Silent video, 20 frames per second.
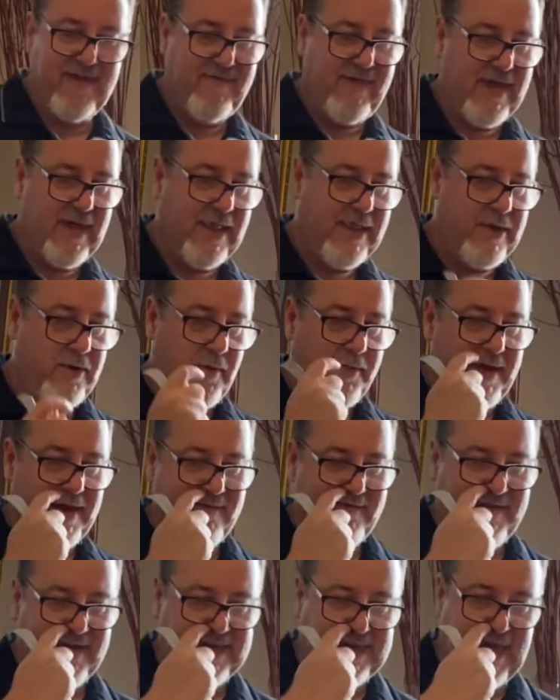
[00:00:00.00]
a little bit
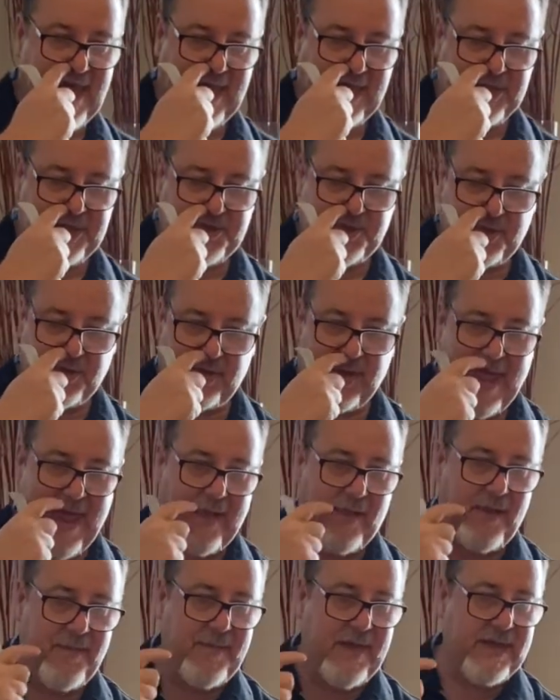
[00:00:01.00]
of a textural
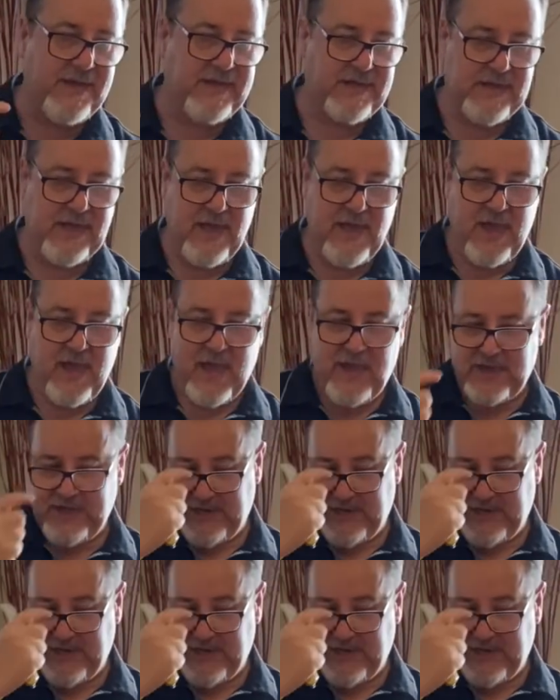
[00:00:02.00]
element to